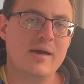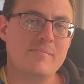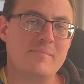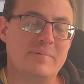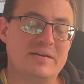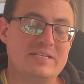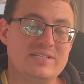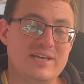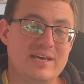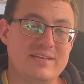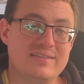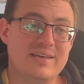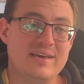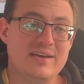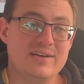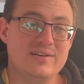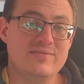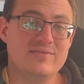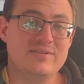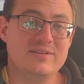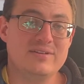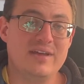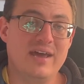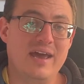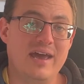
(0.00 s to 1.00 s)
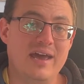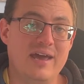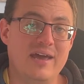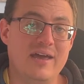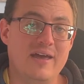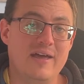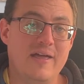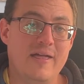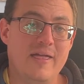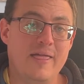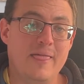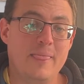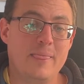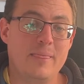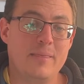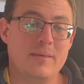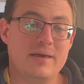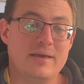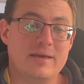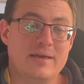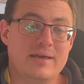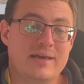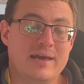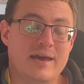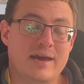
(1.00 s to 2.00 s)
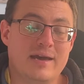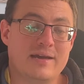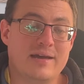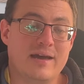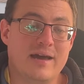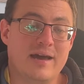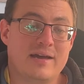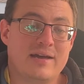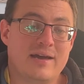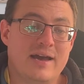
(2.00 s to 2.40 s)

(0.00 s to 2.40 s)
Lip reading: But at the end of the day, a